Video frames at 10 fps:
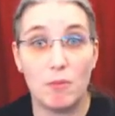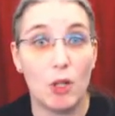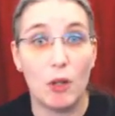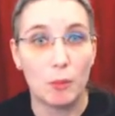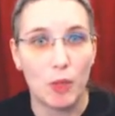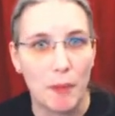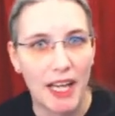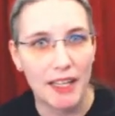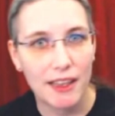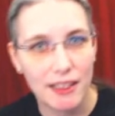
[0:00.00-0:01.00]
learn more
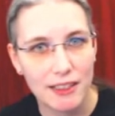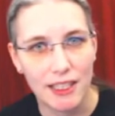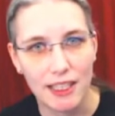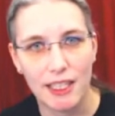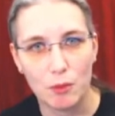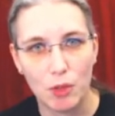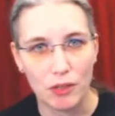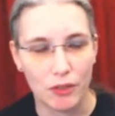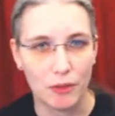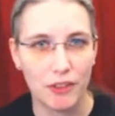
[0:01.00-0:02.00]
python i get
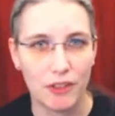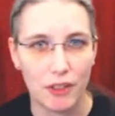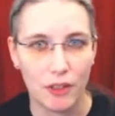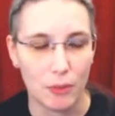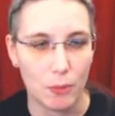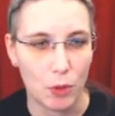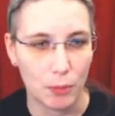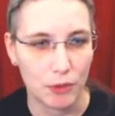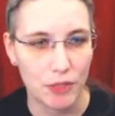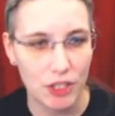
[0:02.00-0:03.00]
more, uh, uh, more
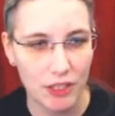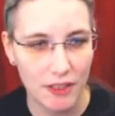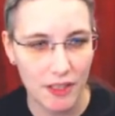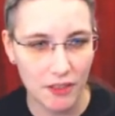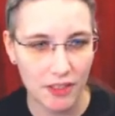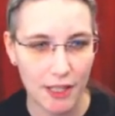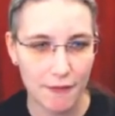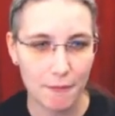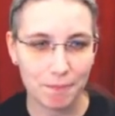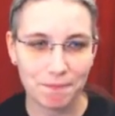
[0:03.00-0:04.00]
proficient in this stuff